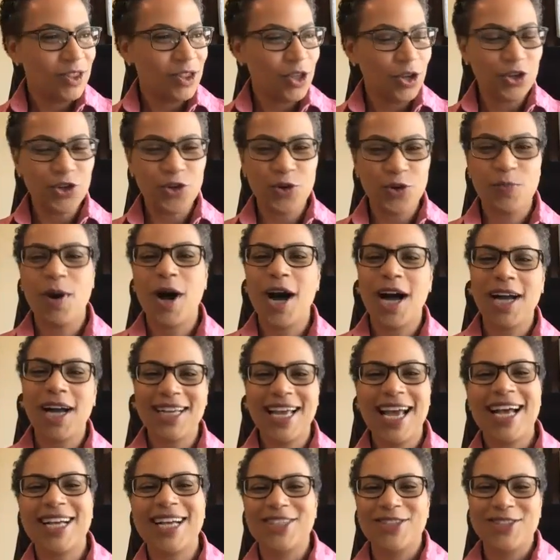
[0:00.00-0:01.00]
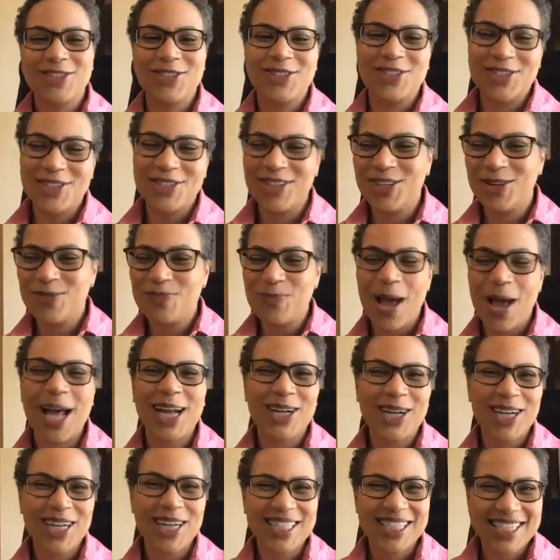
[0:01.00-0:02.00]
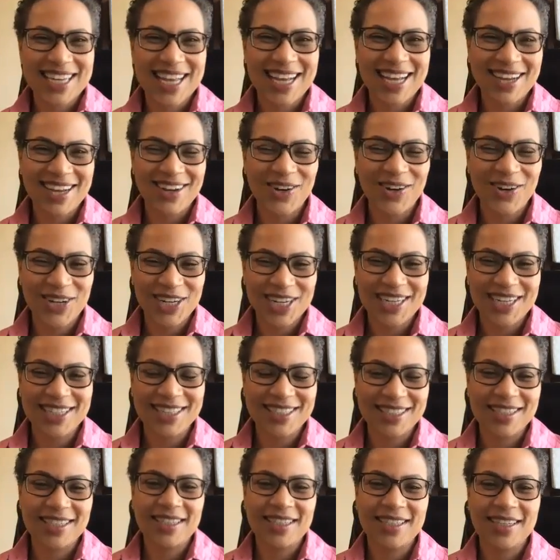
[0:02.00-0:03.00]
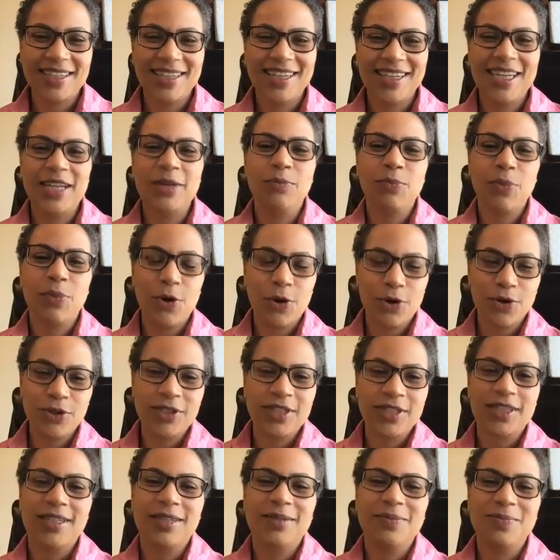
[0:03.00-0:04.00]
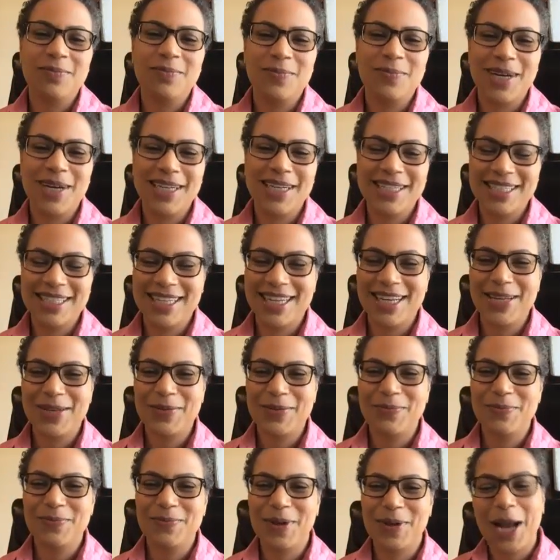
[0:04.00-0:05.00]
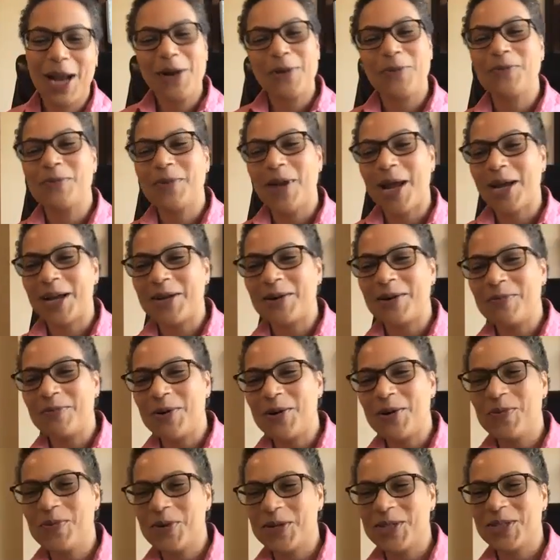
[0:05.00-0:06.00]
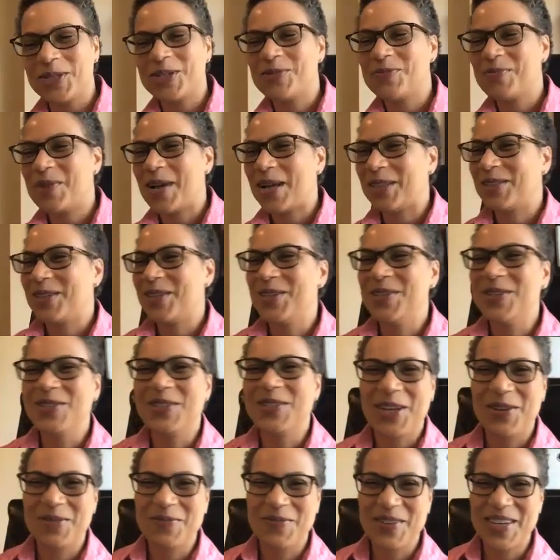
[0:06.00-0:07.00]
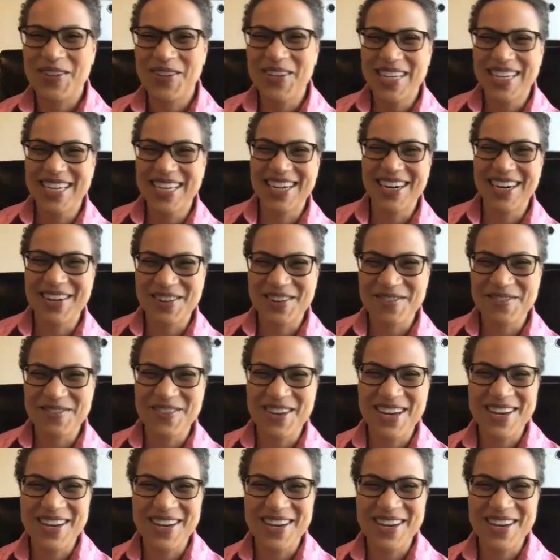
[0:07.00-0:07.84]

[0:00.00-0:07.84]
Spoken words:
your podcast audience in person. But I'm not going to put words in your mouth. So you tell me your